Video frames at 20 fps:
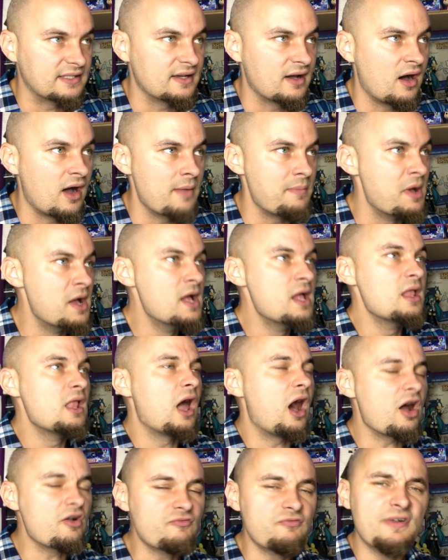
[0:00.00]
time.
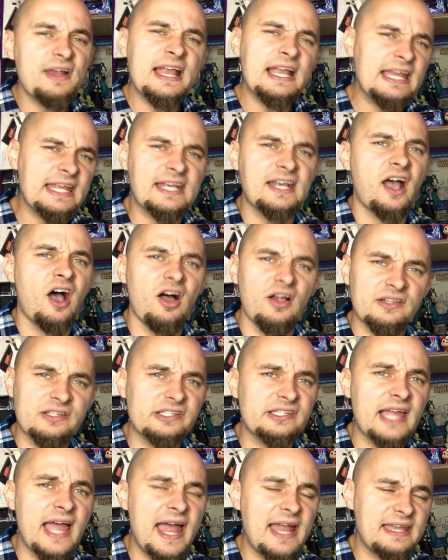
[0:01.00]
I really can't
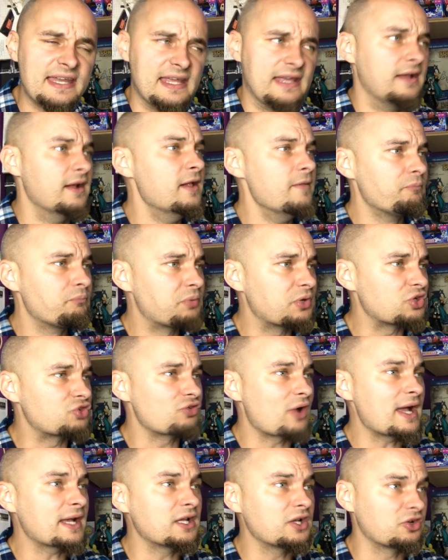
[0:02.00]
stand it. But
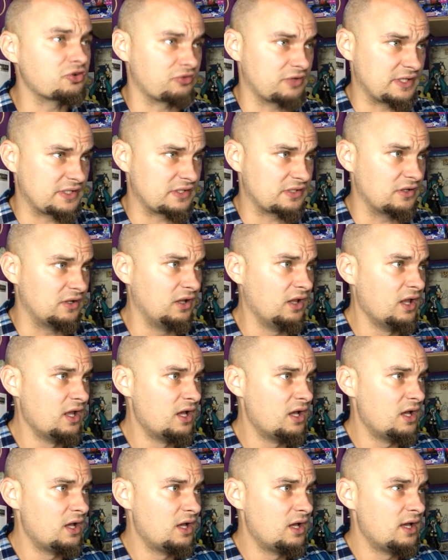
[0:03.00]
Dragon Crystal
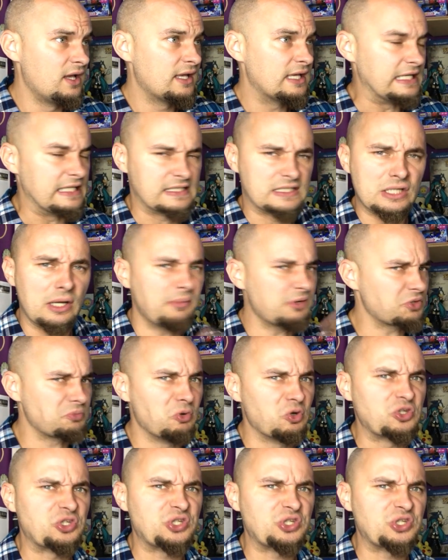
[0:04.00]
is so much more